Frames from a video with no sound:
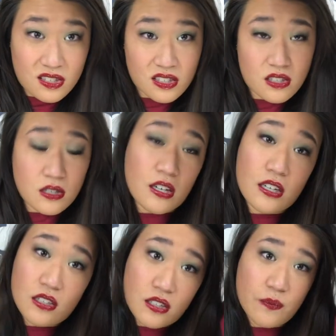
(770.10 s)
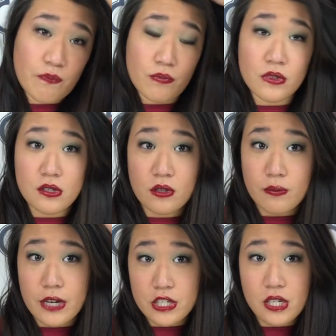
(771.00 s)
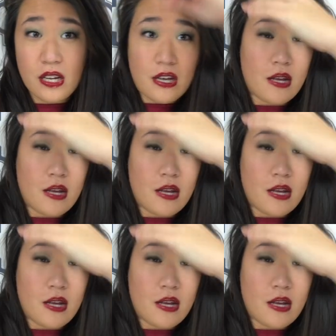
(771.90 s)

I don't know, a little much.